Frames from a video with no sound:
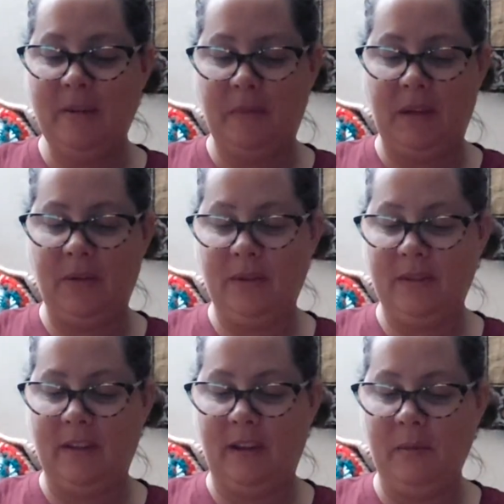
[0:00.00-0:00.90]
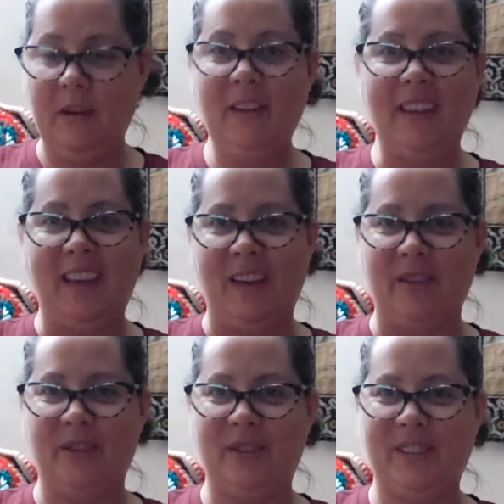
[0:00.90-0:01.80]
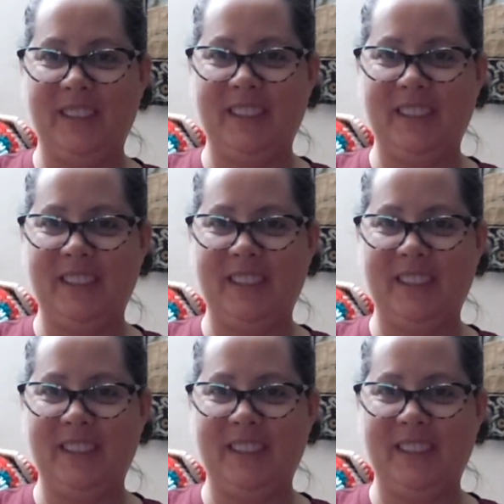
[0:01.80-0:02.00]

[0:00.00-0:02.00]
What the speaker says: Pandora's climbing on the couch.